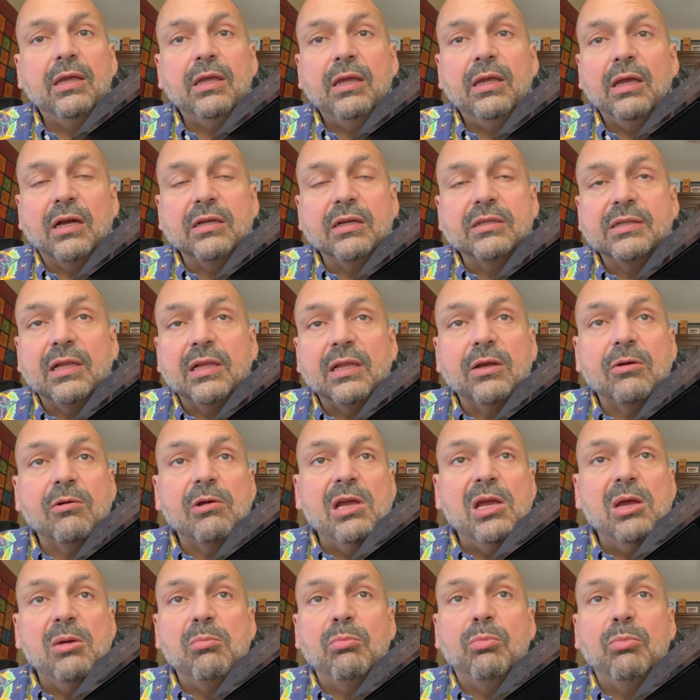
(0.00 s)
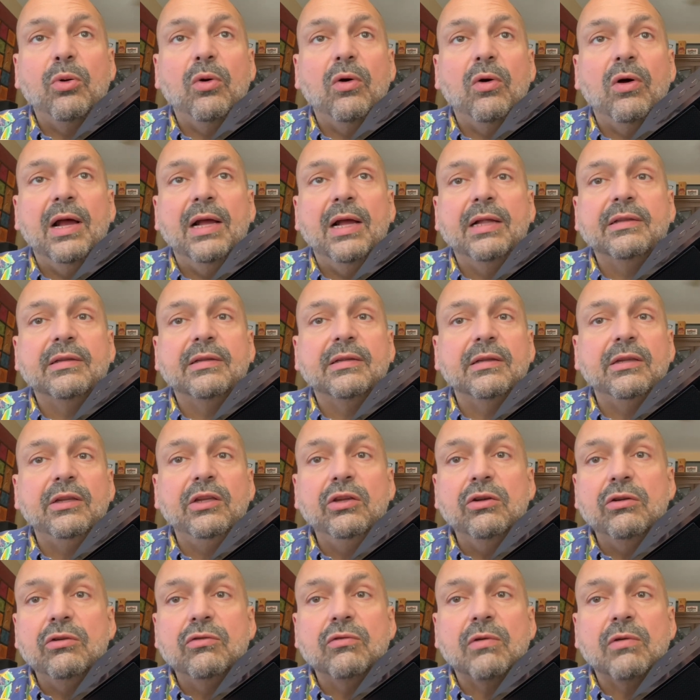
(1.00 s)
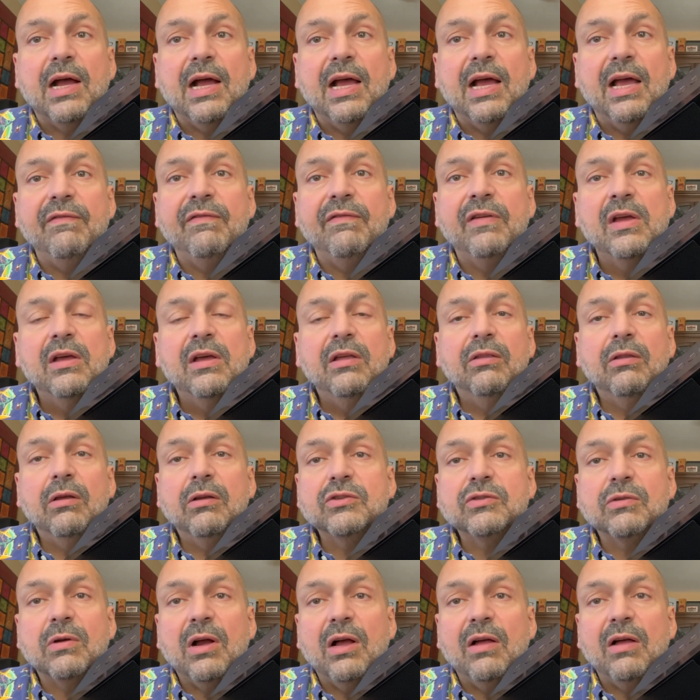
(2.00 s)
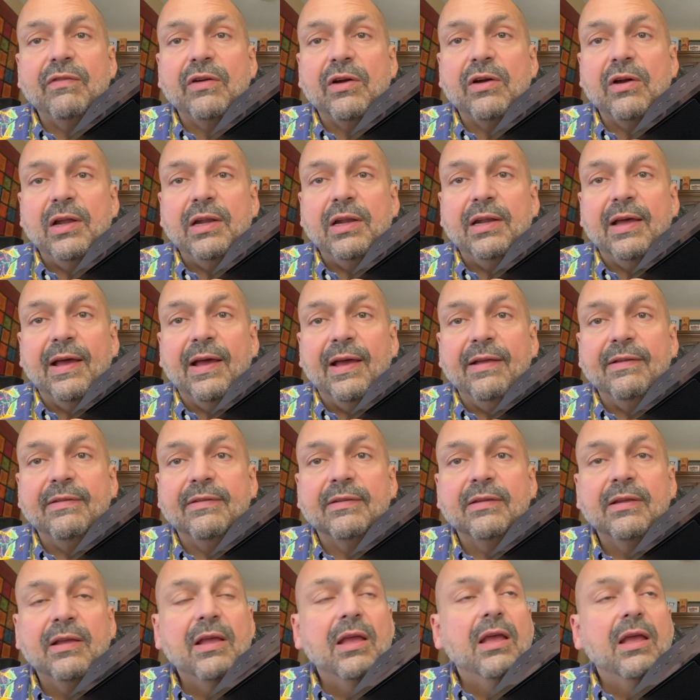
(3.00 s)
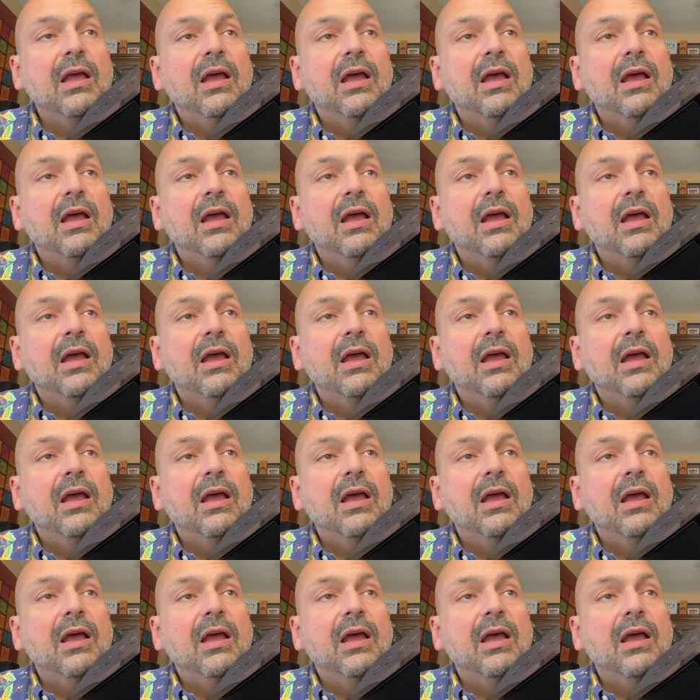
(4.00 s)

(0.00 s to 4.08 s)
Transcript: auxiliary input, U-Drive, those are all very nice.